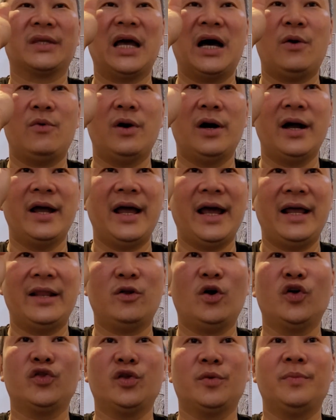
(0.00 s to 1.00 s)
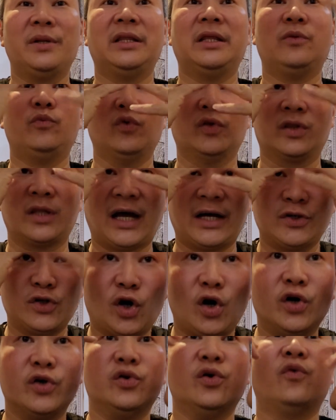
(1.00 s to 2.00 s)
Our hand automatically will touch
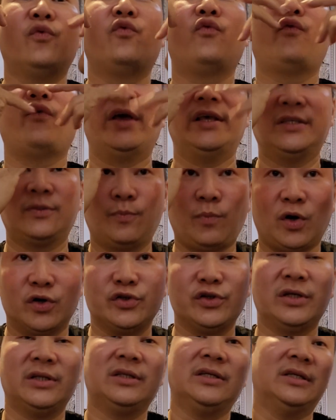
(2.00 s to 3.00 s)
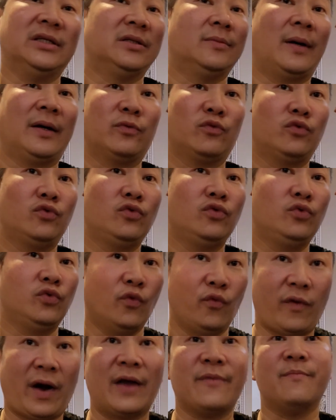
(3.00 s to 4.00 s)
on your face portion is about 2
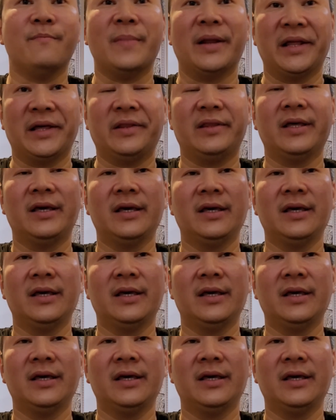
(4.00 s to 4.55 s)
to 5 minutes.